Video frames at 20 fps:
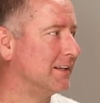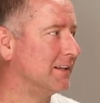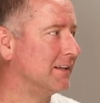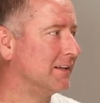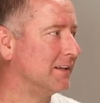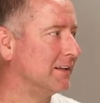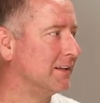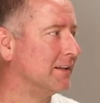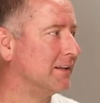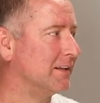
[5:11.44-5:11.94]

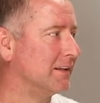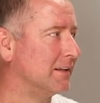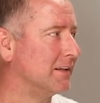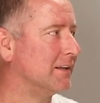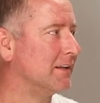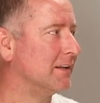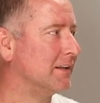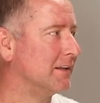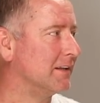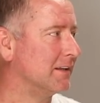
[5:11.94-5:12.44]

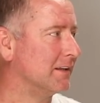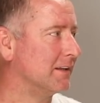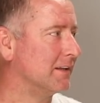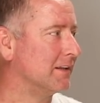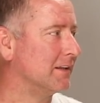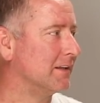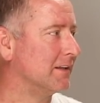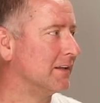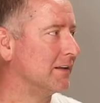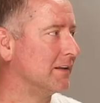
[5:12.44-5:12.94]

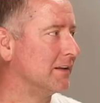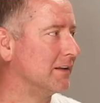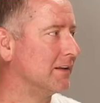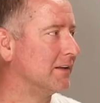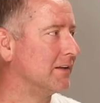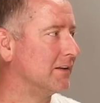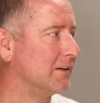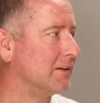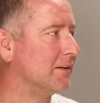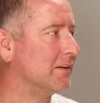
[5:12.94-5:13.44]

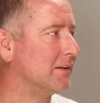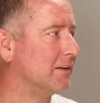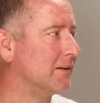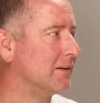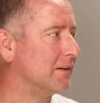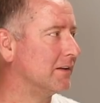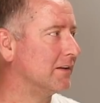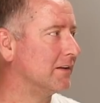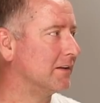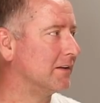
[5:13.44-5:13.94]

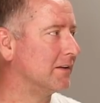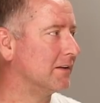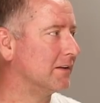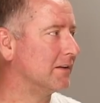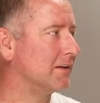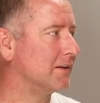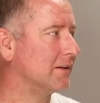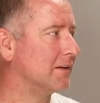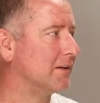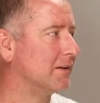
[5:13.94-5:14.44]

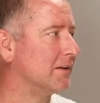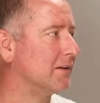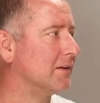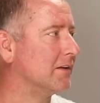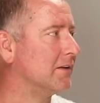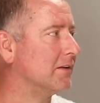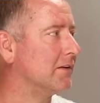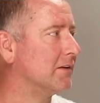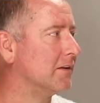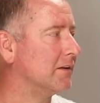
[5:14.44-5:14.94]

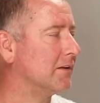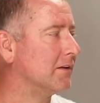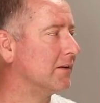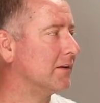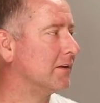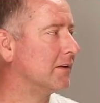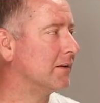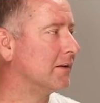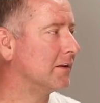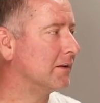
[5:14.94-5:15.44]
No words are spoken by the person on screen.